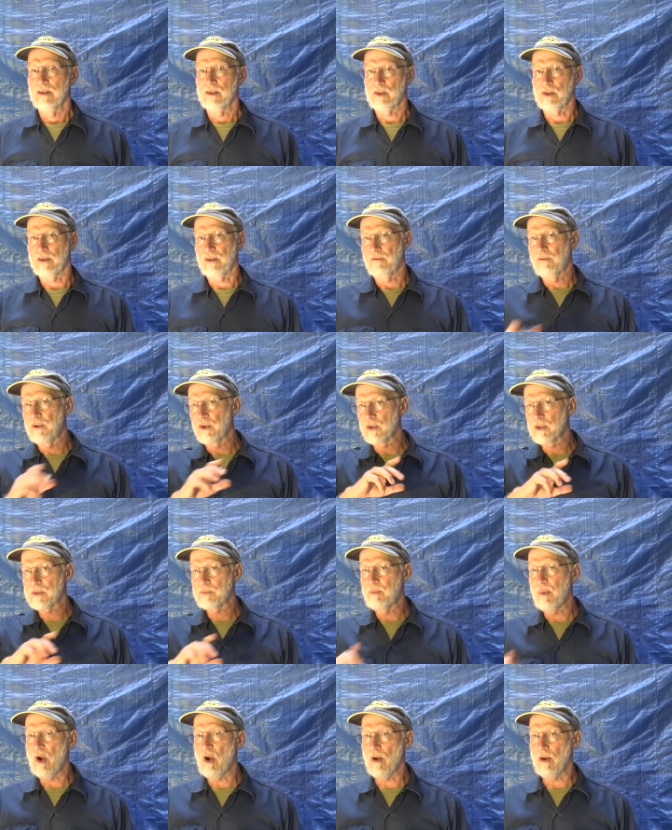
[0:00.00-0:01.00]
So the
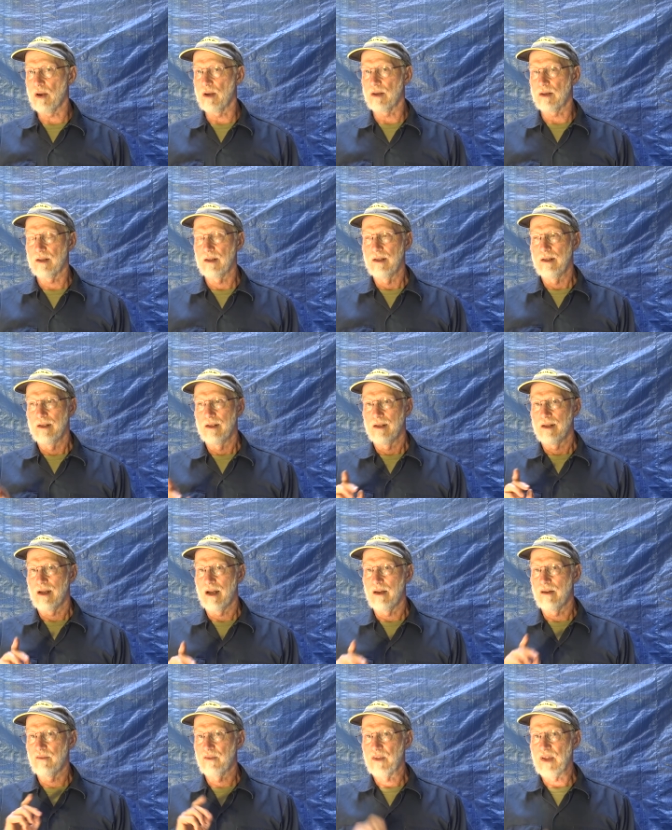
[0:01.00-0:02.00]
first part
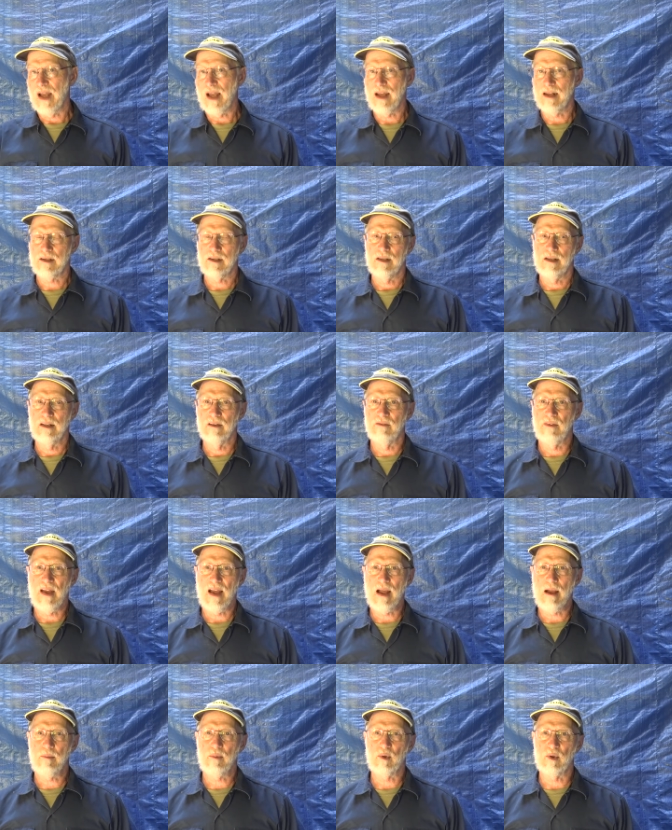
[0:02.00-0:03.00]
of that
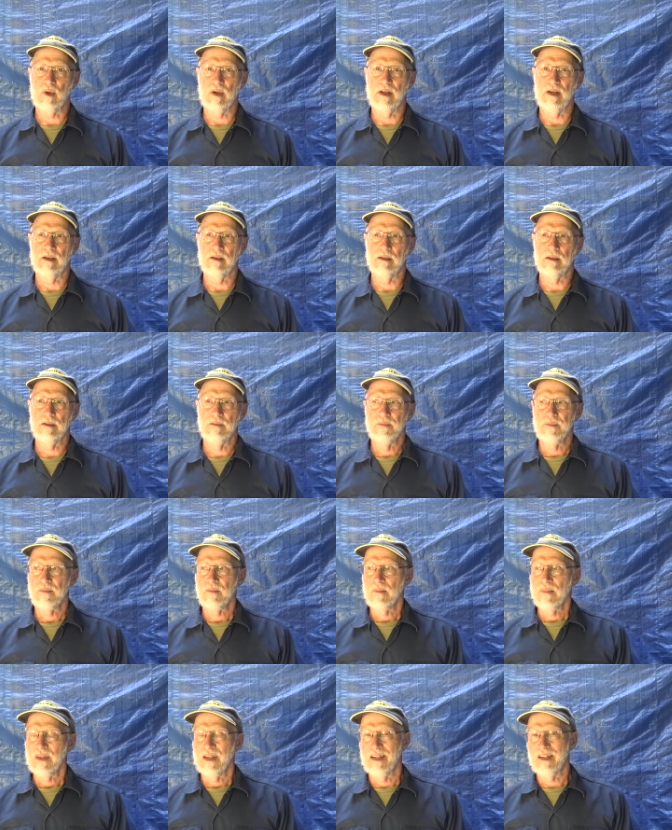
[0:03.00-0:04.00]
evaporator
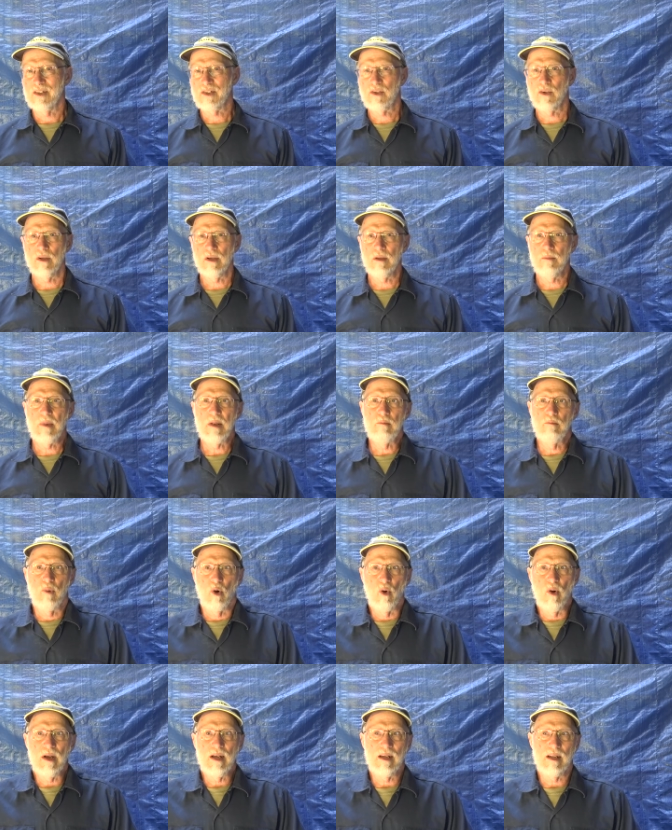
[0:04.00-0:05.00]
is going to be
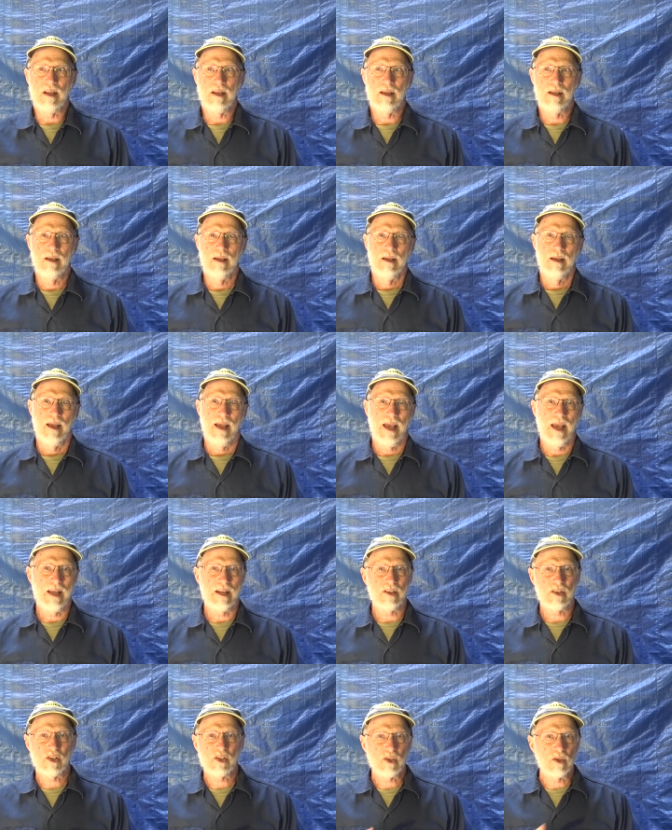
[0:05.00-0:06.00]
boiling
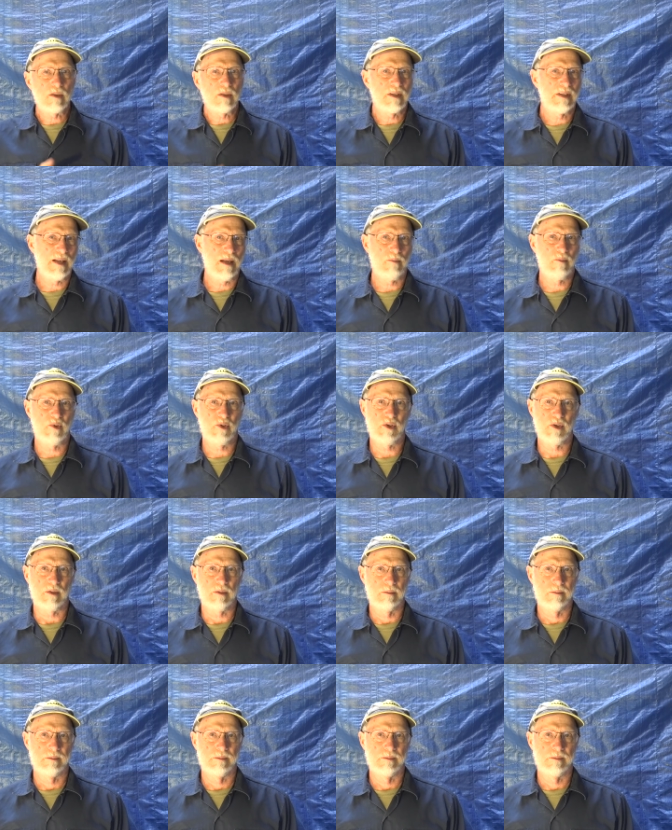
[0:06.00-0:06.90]
at a certain temperature.